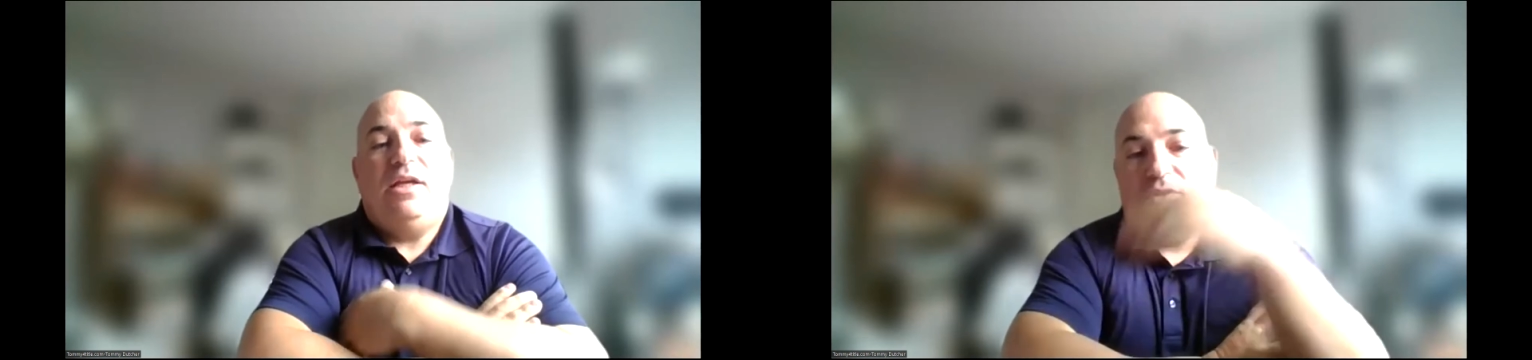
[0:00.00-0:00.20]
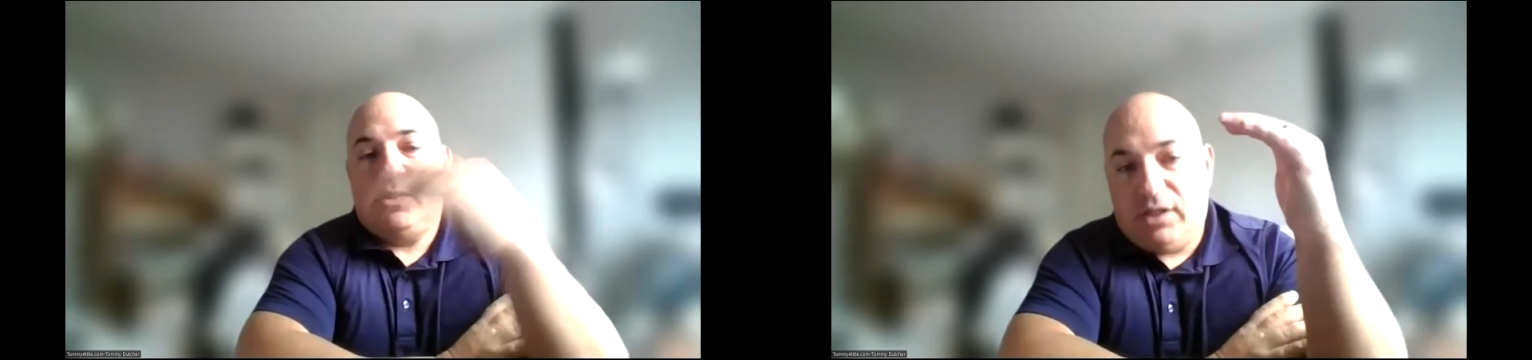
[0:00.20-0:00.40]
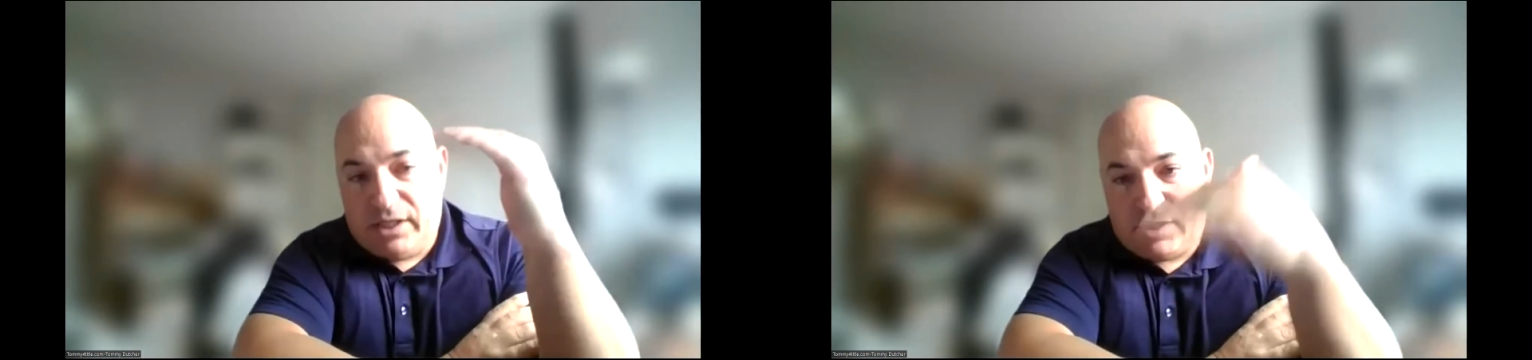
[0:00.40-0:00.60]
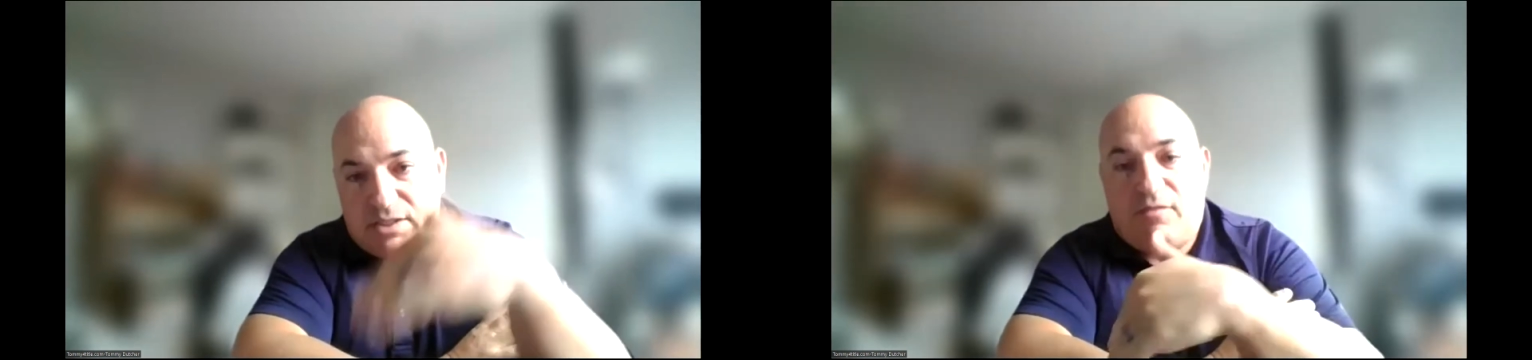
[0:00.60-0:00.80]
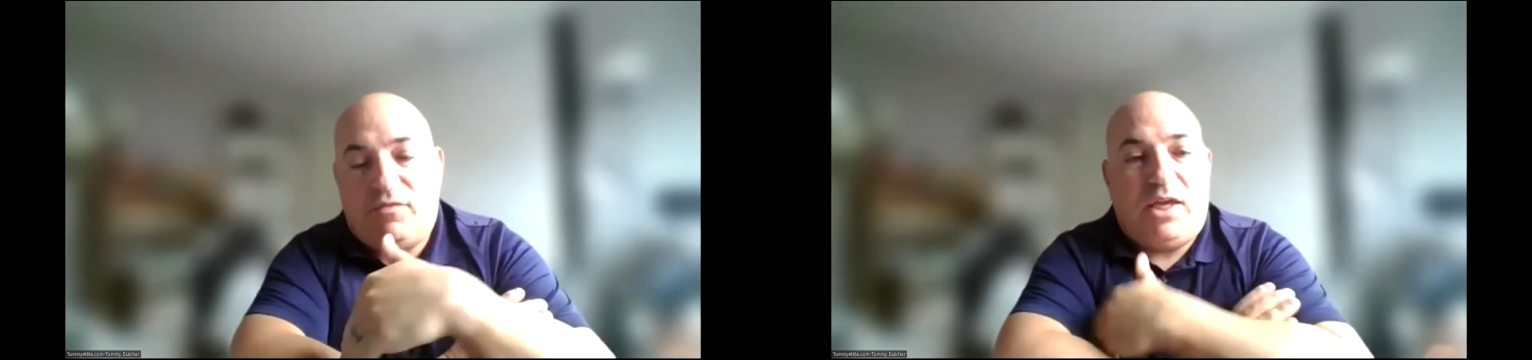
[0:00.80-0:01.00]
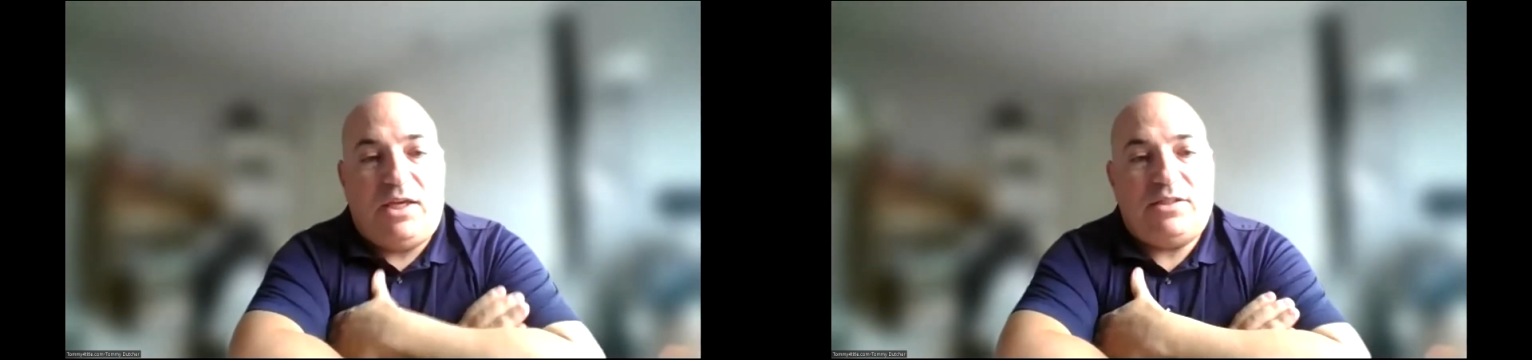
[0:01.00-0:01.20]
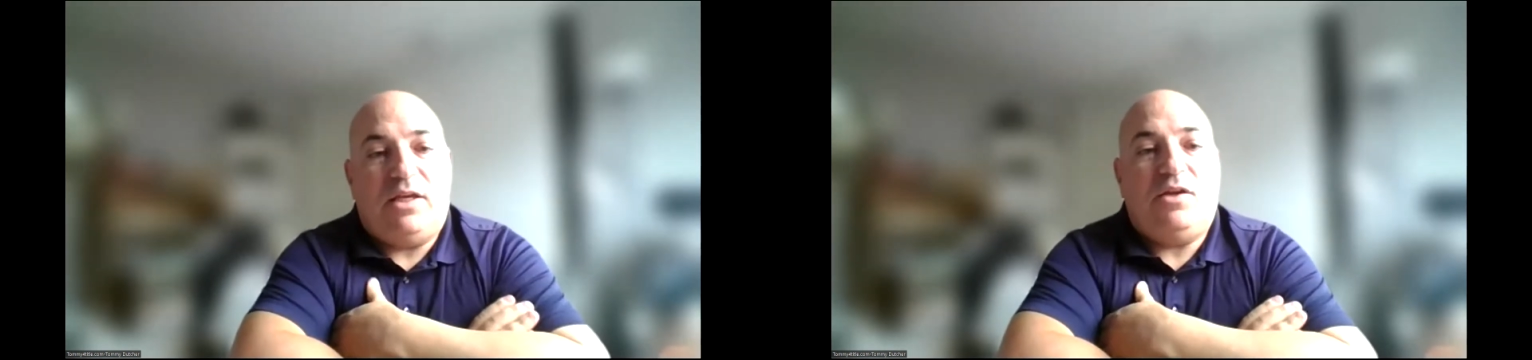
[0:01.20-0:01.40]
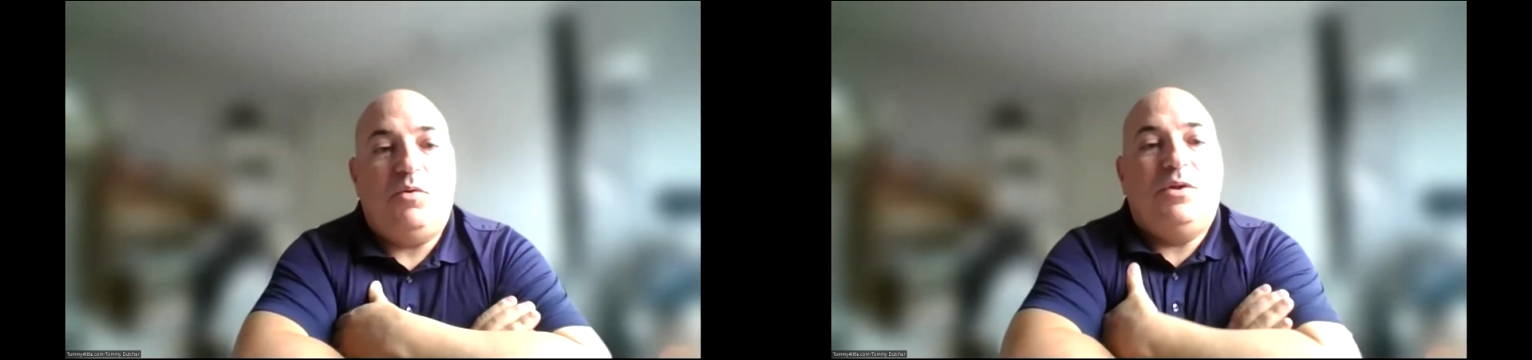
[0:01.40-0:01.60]
Here's a list of things
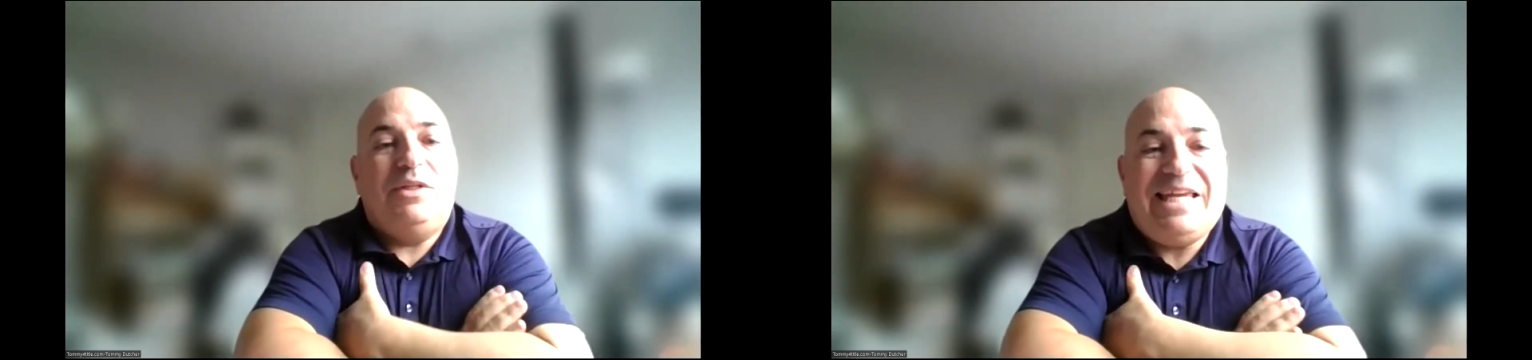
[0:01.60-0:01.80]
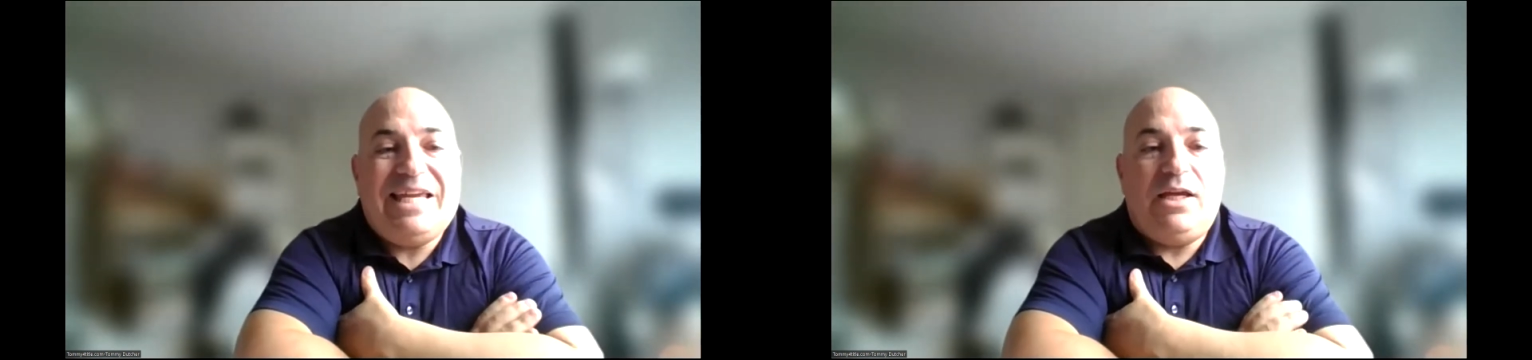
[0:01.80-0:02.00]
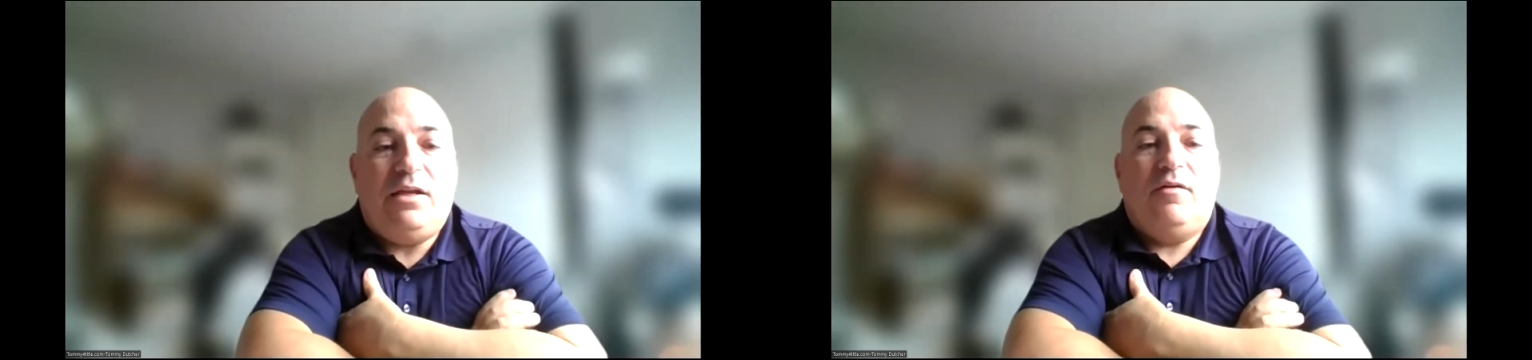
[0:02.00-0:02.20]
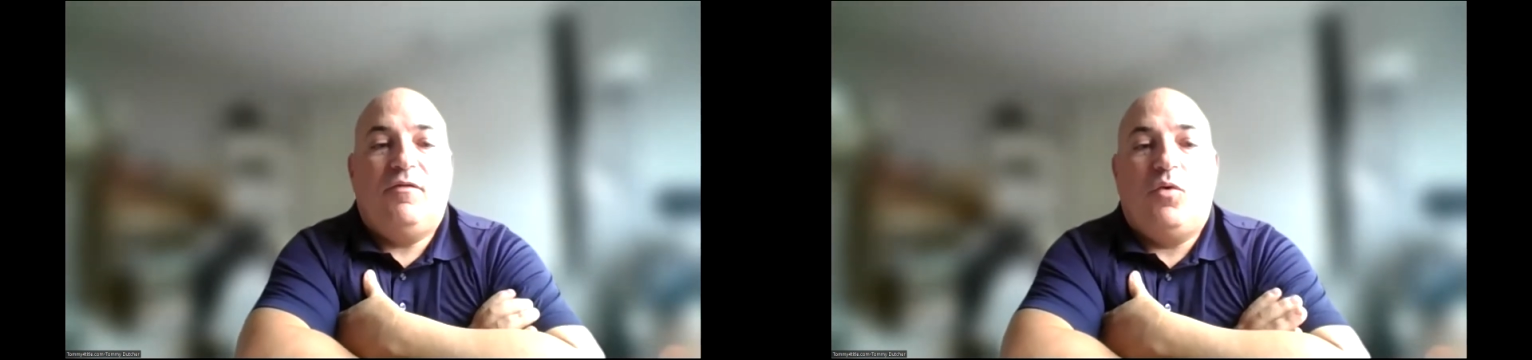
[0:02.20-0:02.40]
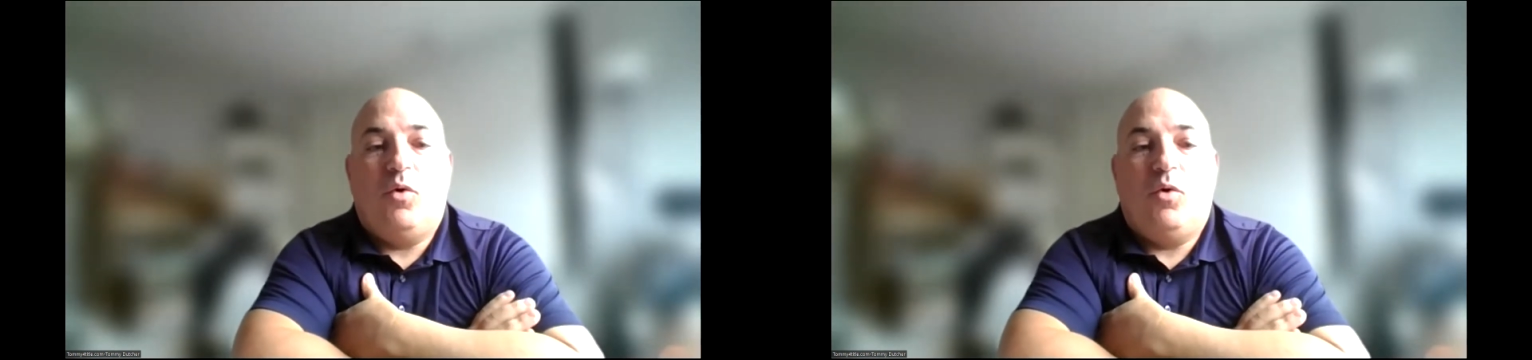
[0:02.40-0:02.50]
that you will need